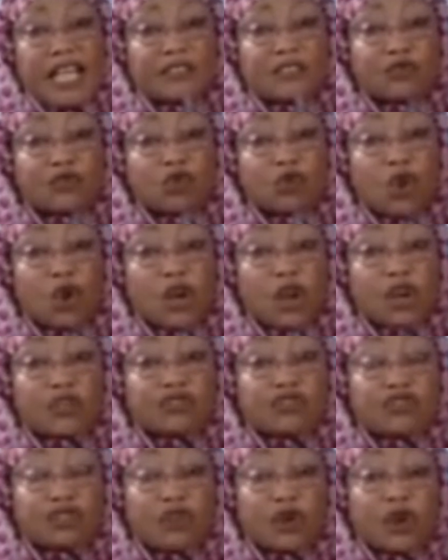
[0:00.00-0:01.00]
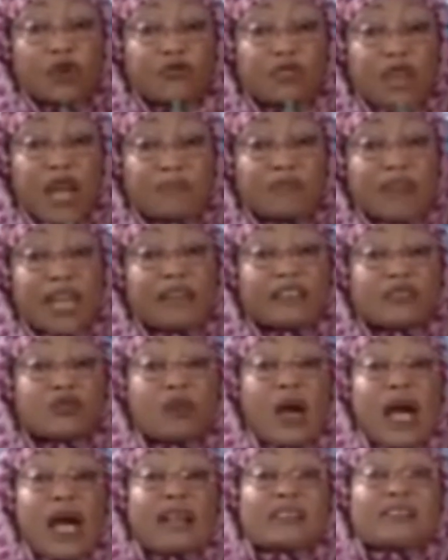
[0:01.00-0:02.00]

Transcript: is no luxury of time. That is why I